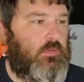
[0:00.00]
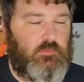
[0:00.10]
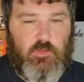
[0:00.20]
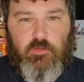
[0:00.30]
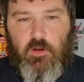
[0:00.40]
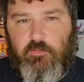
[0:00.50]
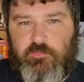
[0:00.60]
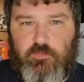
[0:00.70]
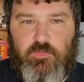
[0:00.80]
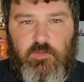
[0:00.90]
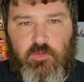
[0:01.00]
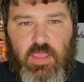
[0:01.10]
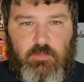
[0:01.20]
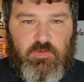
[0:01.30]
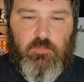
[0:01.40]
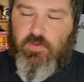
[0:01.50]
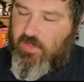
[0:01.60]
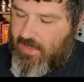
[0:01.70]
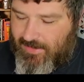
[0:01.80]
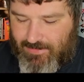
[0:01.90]
Another officer with no captain ability.
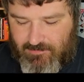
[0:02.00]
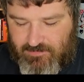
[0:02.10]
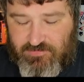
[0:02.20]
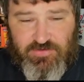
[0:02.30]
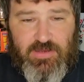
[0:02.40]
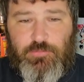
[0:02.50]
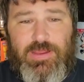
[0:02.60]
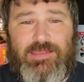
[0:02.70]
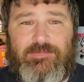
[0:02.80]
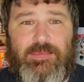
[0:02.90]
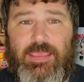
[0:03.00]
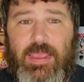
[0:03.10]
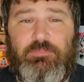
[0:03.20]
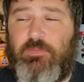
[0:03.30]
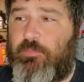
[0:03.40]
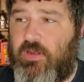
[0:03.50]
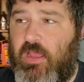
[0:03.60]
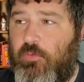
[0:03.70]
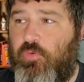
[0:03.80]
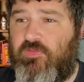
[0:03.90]
I get that Janeway is the captain, but
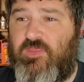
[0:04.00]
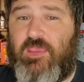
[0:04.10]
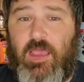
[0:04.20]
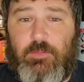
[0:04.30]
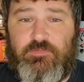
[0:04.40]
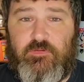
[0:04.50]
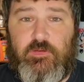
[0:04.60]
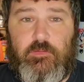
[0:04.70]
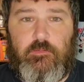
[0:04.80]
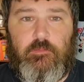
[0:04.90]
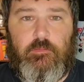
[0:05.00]
I want the option